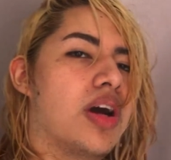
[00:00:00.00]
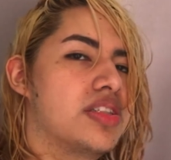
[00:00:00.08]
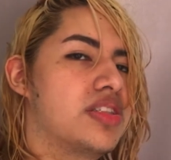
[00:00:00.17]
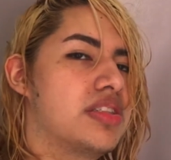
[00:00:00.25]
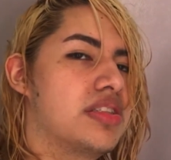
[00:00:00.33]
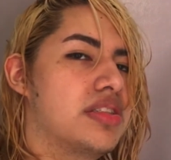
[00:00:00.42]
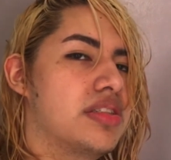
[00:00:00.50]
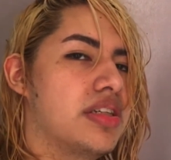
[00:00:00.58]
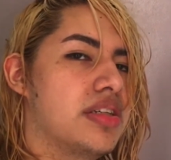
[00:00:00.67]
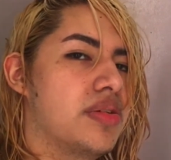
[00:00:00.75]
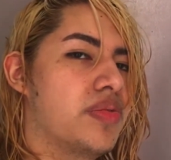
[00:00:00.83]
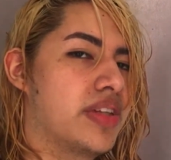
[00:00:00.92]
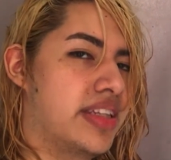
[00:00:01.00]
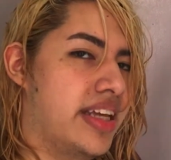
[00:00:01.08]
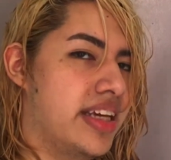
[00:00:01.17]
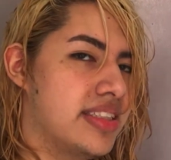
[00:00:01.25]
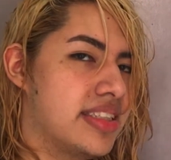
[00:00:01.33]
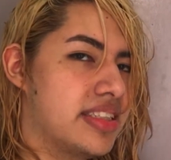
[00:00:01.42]
wash with
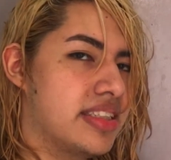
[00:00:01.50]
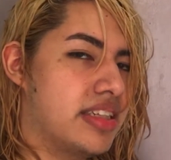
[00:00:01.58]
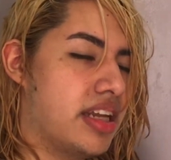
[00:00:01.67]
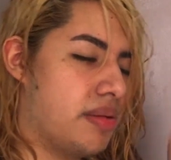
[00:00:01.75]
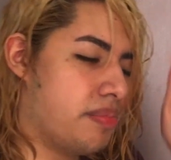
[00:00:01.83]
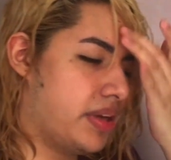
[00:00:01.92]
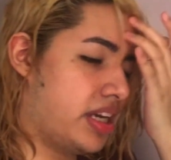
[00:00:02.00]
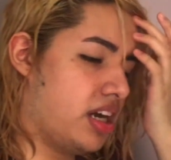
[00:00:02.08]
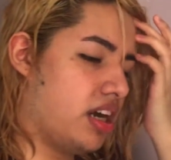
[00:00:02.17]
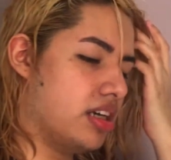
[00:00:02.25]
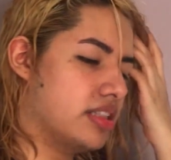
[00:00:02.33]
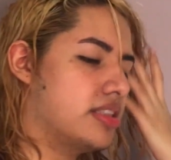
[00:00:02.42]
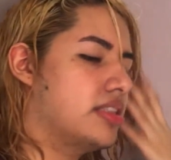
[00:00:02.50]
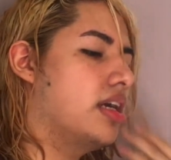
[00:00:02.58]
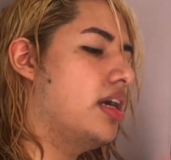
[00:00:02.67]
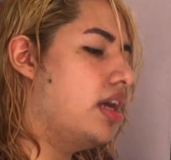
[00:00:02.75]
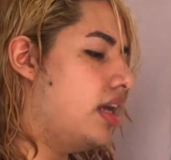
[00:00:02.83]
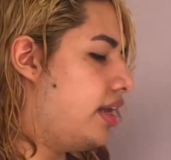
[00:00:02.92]
this because
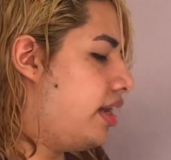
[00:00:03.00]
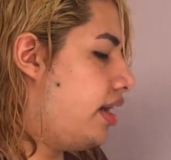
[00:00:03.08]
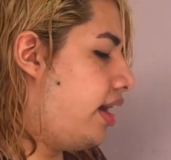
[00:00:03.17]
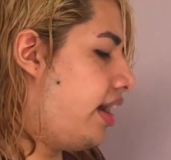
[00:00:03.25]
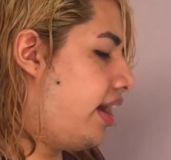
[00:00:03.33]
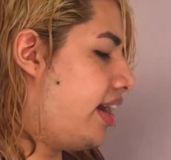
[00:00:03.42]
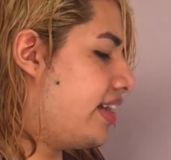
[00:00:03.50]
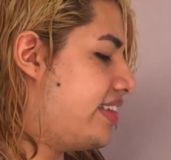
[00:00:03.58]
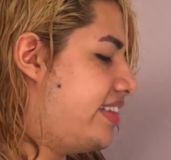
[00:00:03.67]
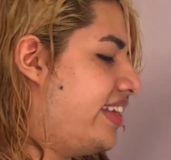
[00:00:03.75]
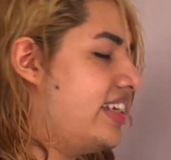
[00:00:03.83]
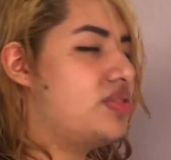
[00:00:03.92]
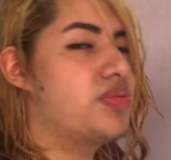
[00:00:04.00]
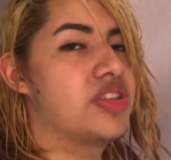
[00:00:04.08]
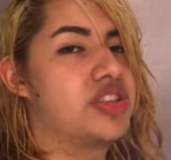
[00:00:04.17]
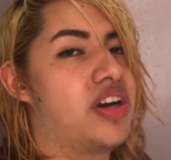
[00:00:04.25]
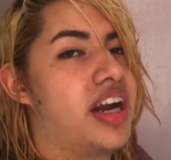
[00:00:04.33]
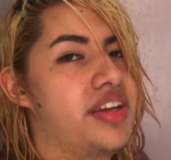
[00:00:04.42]
this
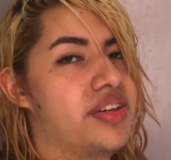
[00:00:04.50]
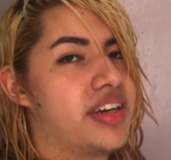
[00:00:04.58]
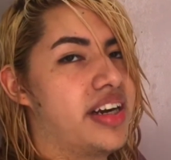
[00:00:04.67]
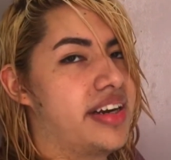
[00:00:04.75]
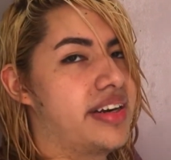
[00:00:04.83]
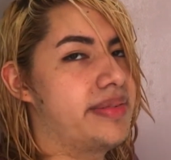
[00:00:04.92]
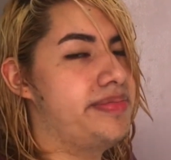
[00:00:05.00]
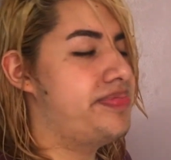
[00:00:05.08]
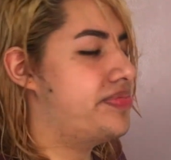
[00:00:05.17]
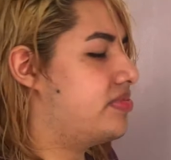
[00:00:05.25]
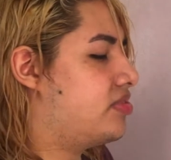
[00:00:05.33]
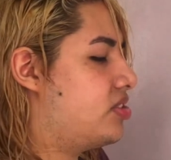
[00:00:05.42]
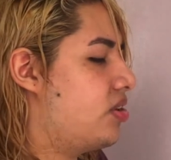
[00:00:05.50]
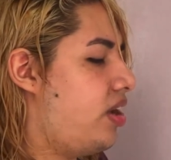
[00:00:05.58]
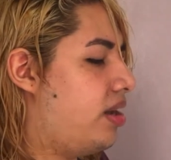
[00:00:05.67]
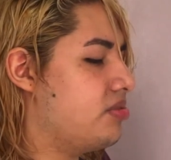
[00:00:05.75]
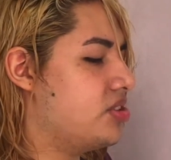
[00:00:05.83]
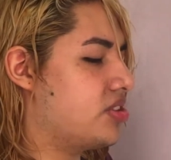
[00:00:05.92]
will dry your hair. So
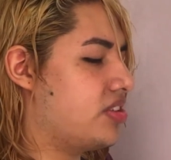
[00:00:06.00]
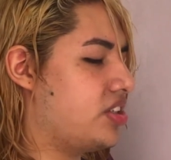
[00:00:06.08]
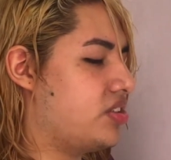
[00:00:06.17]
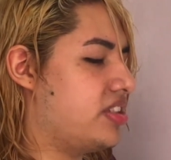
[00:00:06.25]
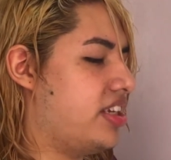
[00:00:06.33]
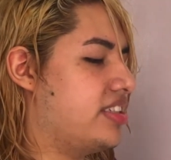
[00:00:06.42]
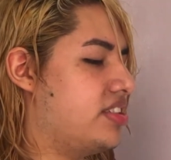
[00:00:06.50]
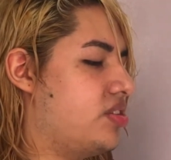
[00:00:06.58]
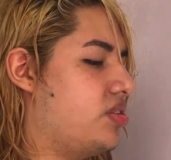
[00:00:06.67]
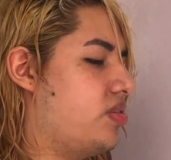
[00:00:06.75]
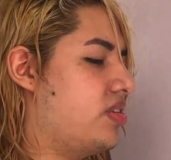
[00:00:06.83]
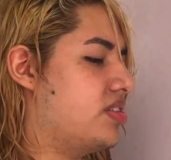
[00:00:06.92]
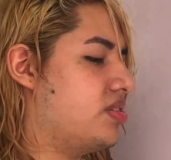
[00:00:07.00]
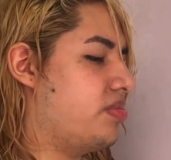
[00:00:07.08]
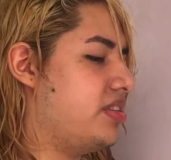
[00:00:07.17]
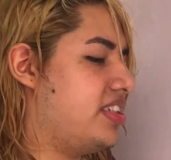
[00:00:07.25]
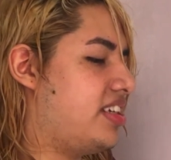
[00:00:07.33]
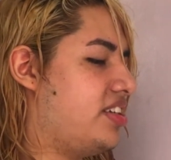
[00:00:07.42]
I'm just gonna use it as a toner.
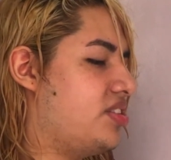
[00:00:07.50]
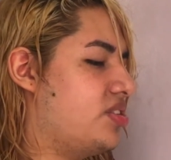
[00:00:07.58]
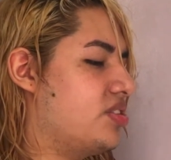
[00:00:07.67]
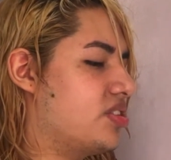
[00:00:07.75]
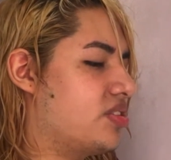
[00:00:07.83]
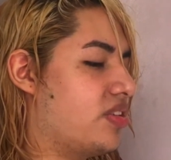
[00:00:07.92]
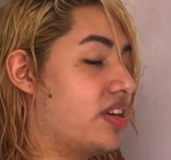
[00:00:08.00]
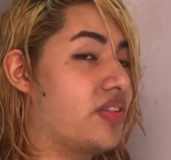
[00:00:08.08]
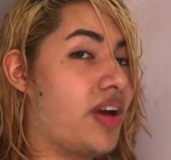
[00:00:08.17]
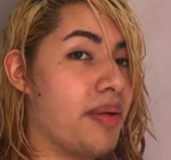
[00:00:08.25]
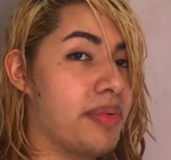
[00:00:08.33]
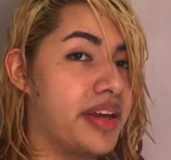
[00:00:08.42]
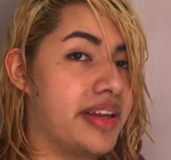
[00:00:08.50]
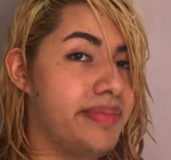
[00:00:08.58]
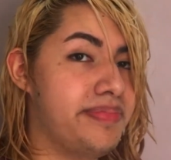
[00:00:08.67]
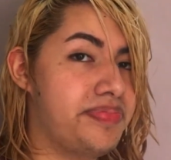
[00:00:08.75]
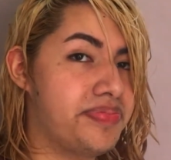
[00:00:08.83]
So basically you're just gonna grab it.